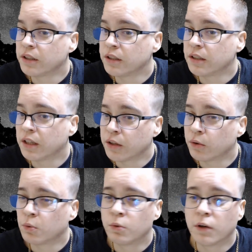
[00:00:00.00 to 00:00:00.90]

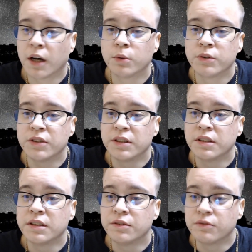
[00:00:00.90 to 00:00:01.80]
ill i was in an
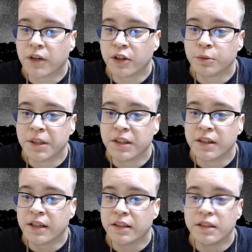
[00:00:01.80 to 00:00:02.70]
environment
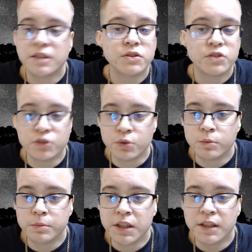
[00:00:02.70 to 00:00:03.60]
that didn't suit
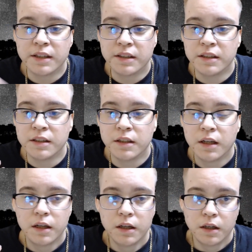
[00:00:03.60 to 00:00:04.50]
me that didn't
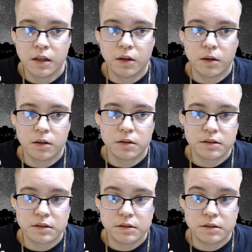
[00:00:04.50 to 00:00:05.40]
uh,
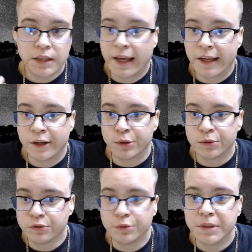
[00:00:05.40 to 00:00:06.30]
cared for
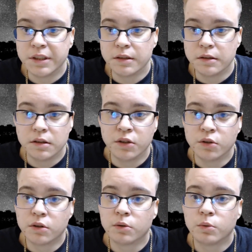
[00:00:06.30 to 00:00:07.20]
me, you
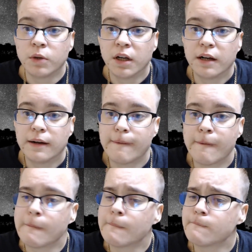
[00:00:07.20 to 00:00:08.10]
know.
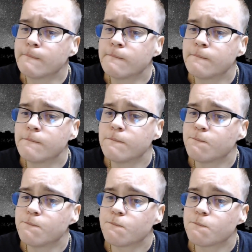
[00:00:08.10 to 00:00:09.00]
Um,
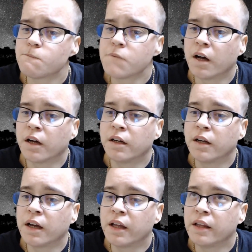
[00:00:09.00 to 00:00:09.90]
I,
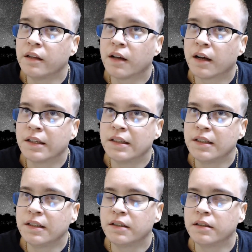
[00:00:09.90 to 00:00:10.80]
and I needed